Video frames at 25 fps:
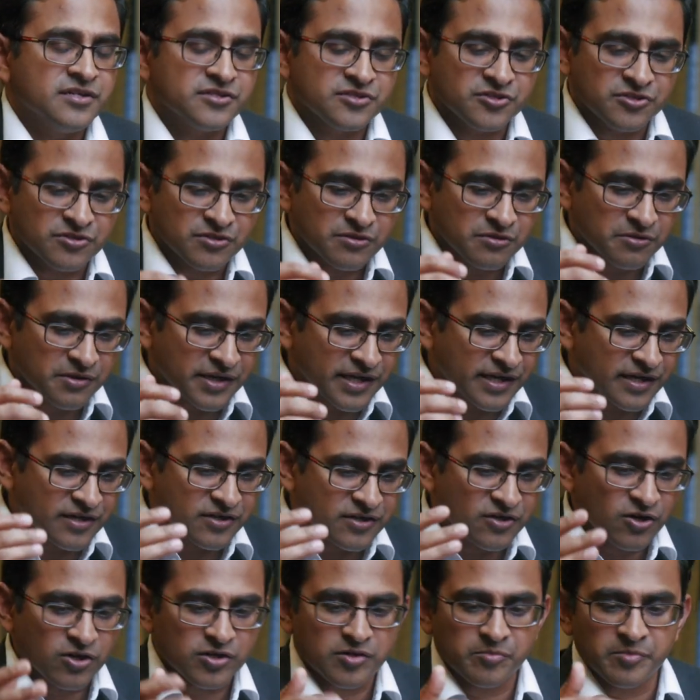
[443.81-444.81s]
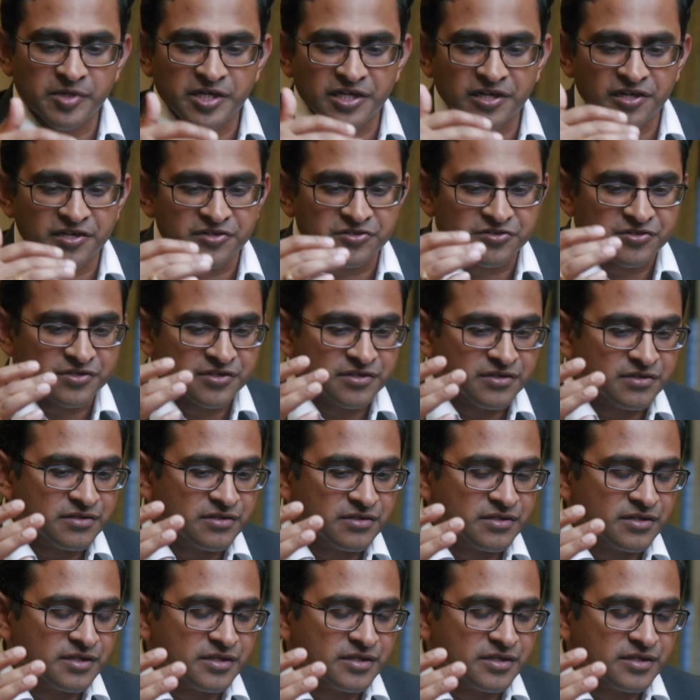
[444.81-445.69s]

So, looking at documentation,